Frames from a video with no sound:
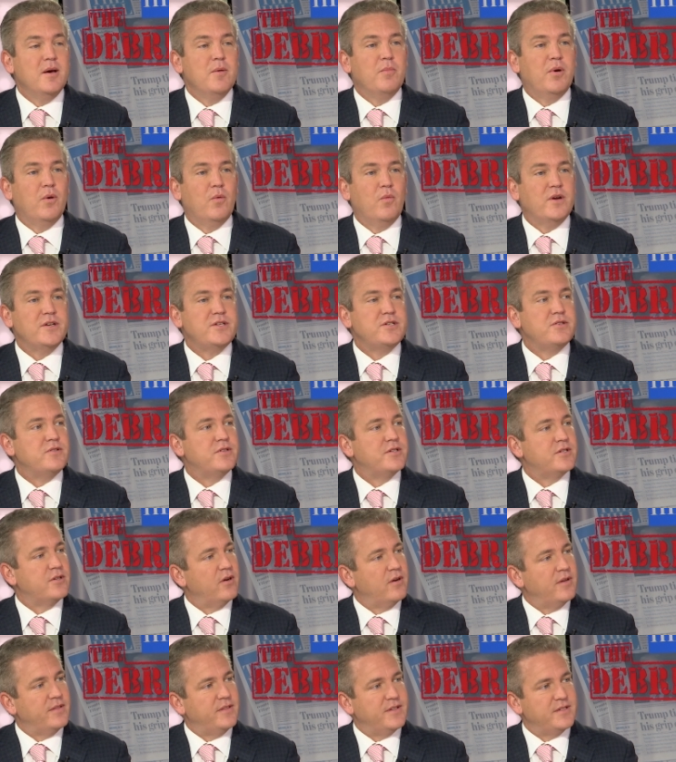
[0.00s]
But once you
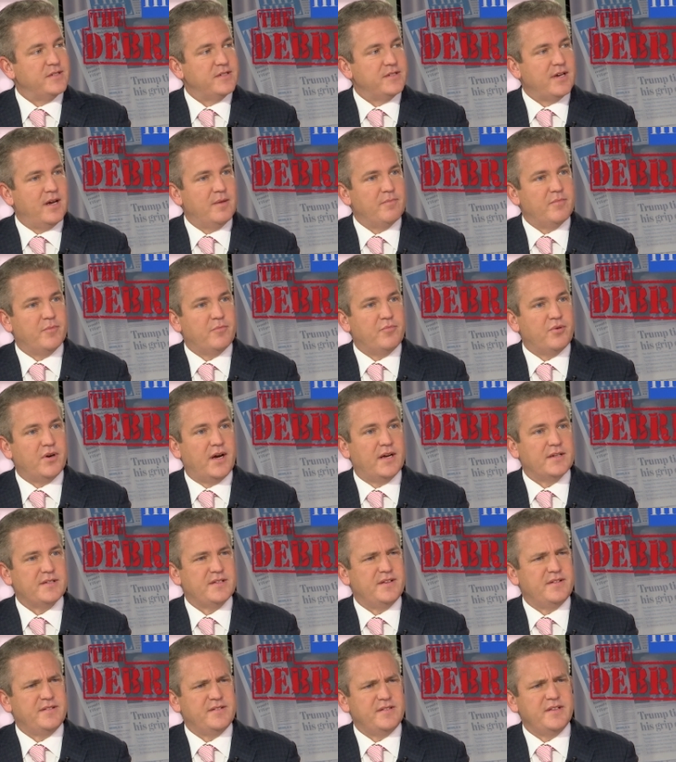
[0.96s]
start this type of
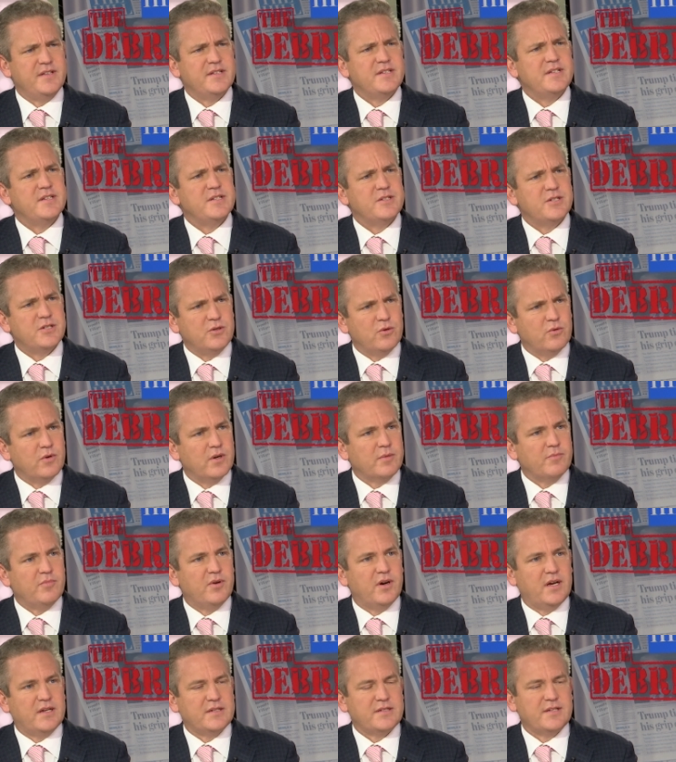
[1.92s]
process, this historic
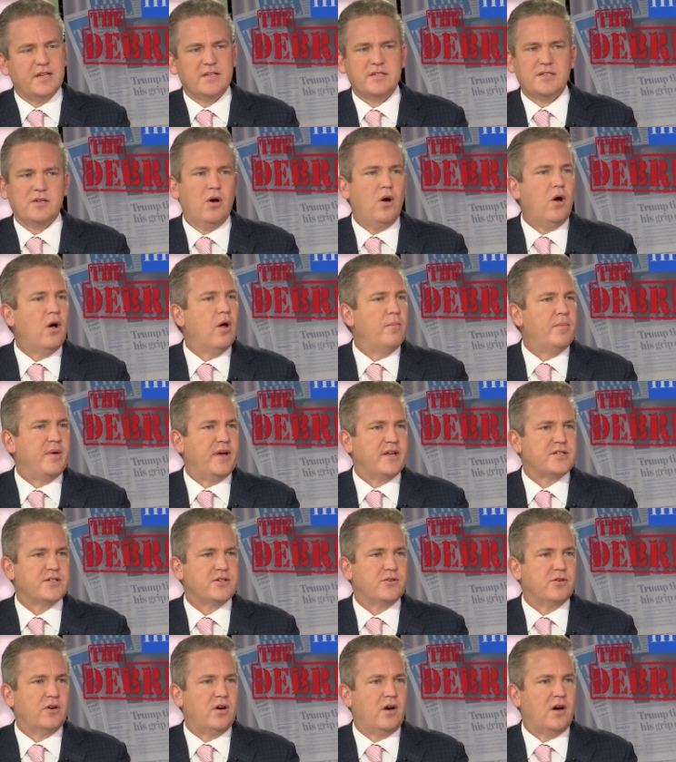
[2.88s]
process, all
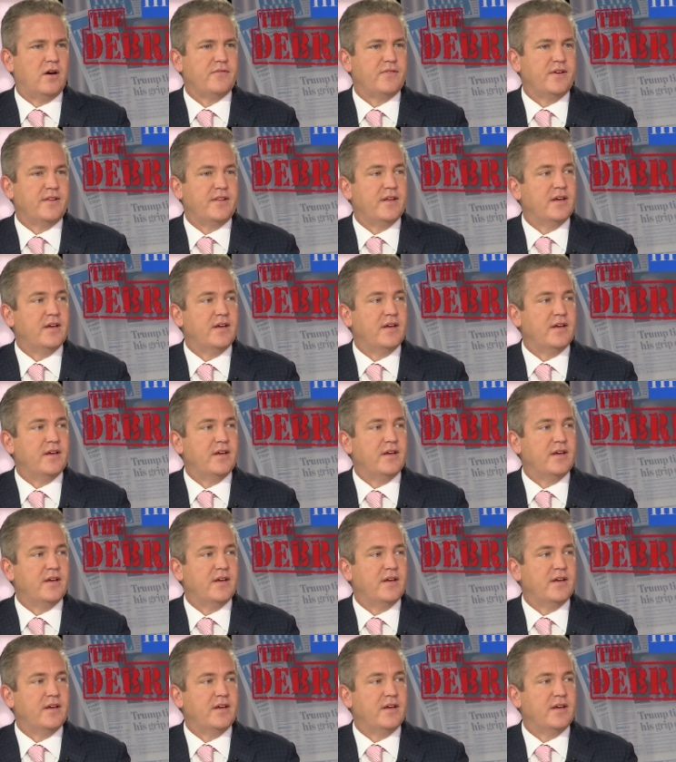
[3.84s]
bets are off.